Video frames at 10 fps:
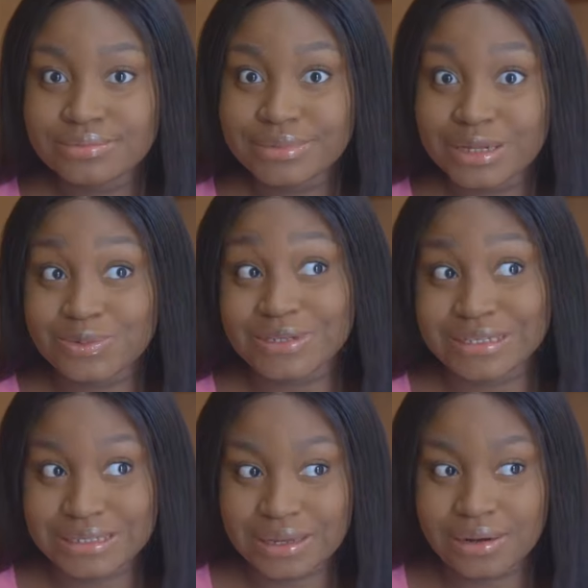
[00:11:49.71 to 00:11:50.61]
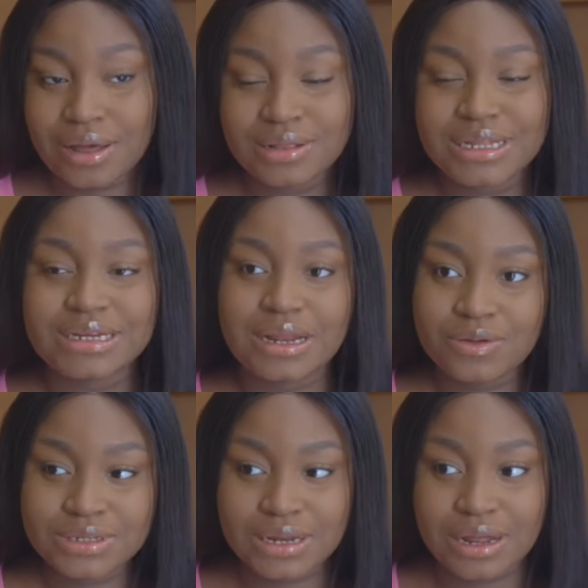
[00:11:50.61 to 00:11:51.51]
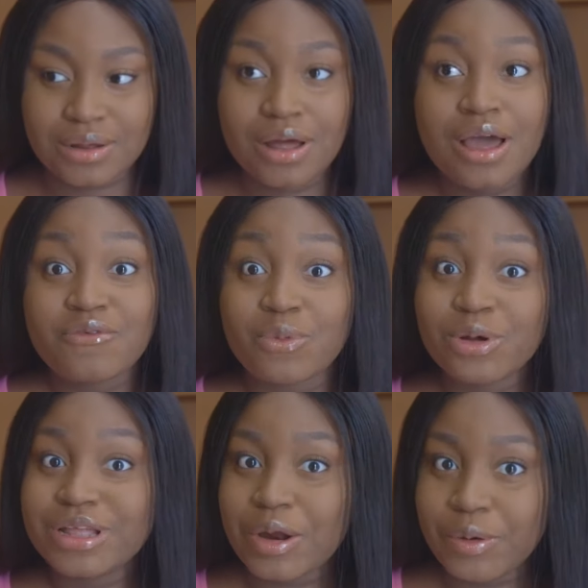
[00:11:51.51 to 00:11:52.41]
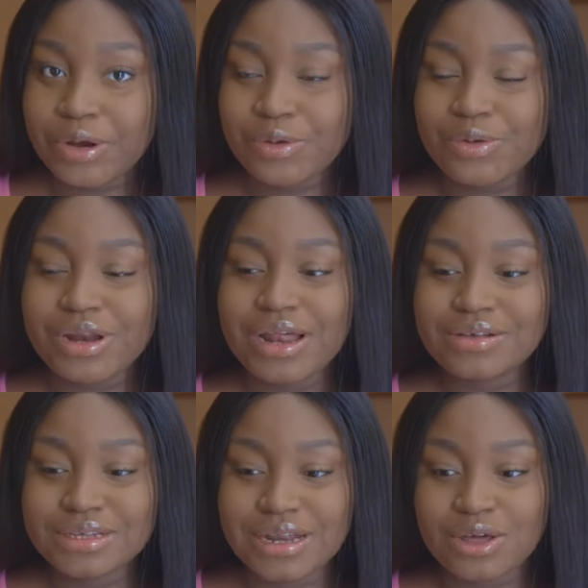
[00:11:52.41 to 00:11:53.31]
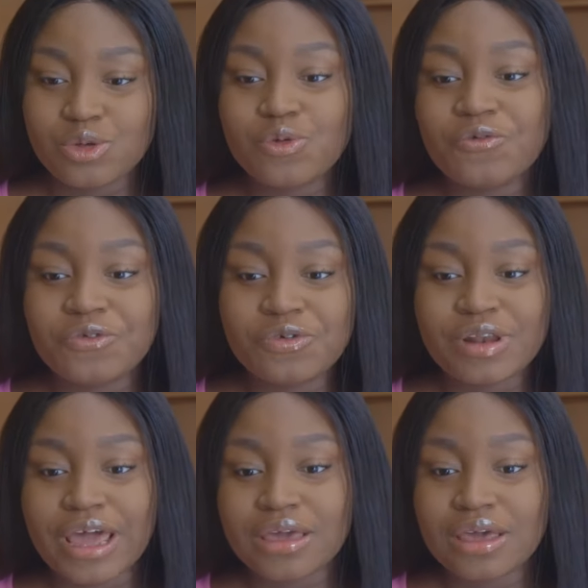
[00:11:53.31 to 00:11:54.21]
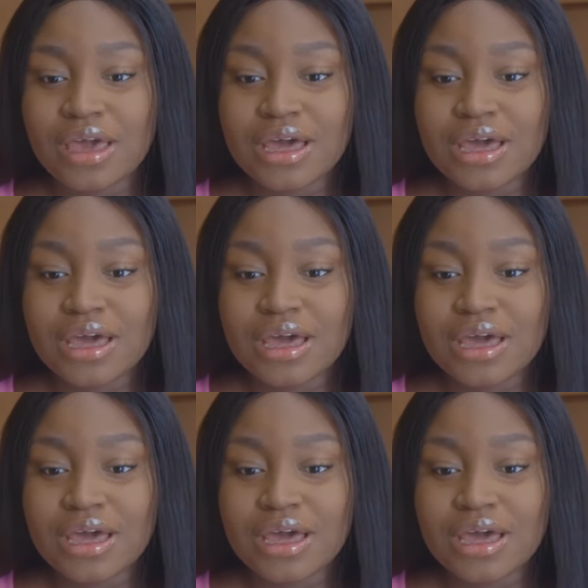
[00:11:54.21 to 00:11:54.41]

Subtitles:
That's what they said. Then they now said that, from what I read though, they now said that you feel like